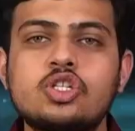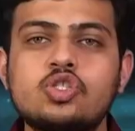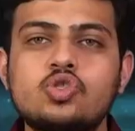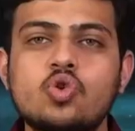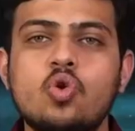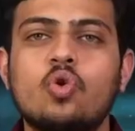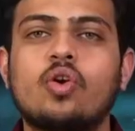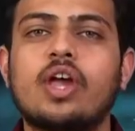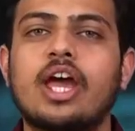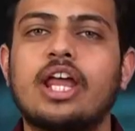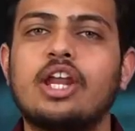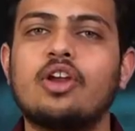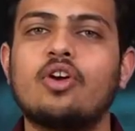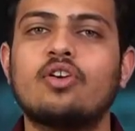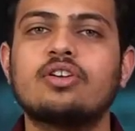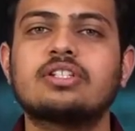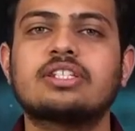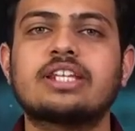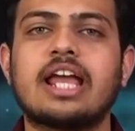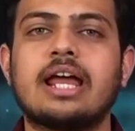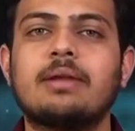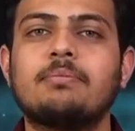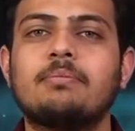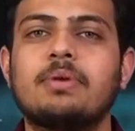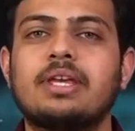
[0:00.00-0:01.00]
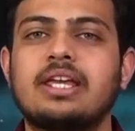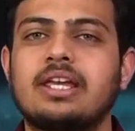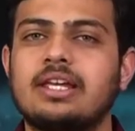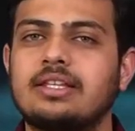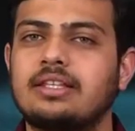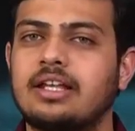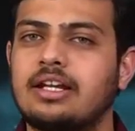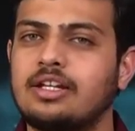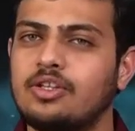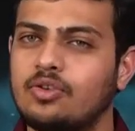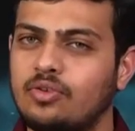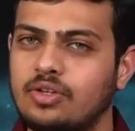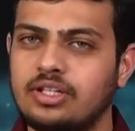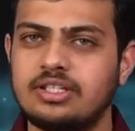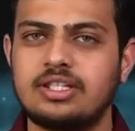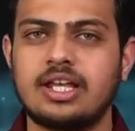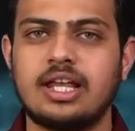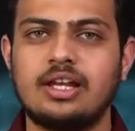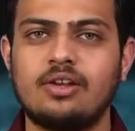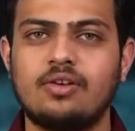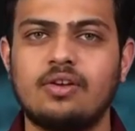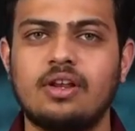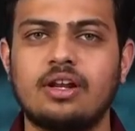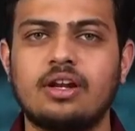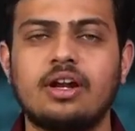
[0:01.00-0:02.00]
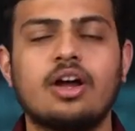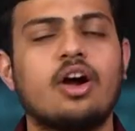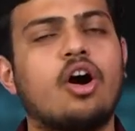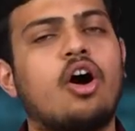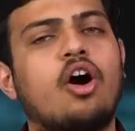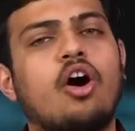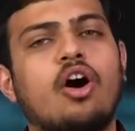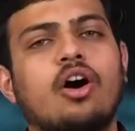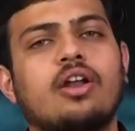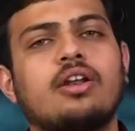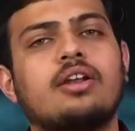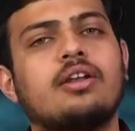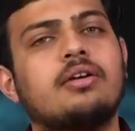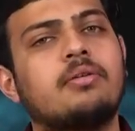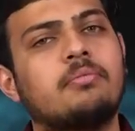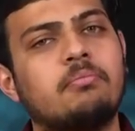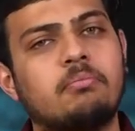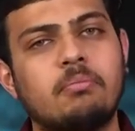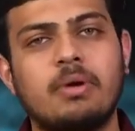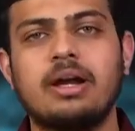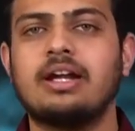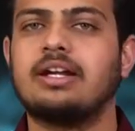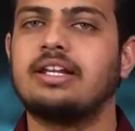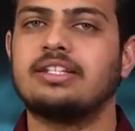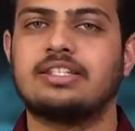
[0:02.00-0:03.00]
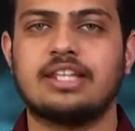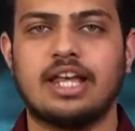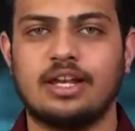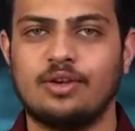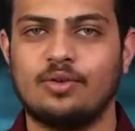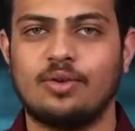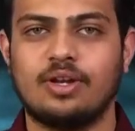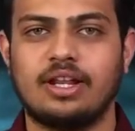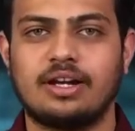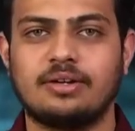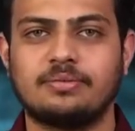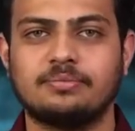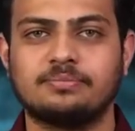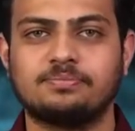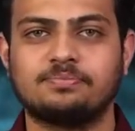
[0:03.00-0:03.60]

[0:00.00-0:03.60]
Eukaryotes can be either unicellular or multicellular.